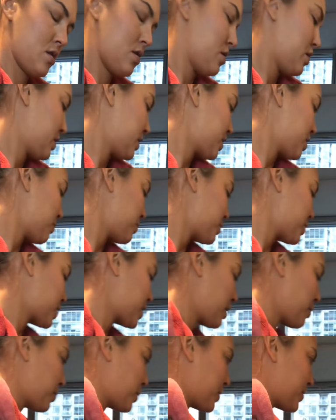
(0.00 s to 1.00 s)
So I'm just
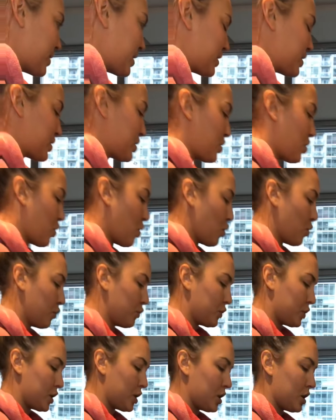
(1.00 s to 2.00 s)
going to put this
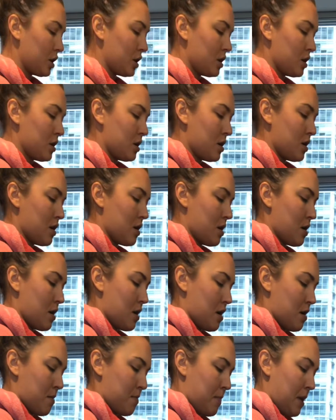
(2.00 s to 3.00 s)
over
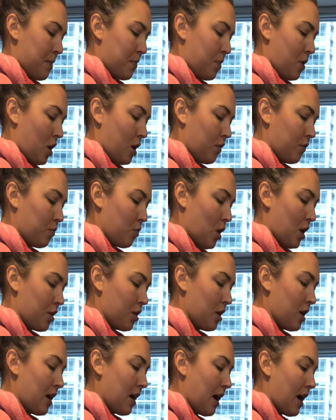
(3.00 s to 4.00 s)
my pot of
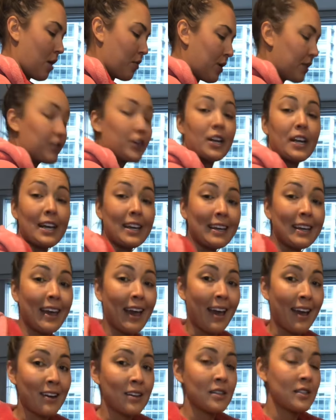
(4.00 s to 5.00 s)
water. However, it
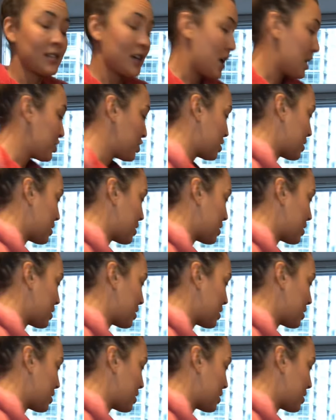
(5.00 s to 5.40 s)
can't touch the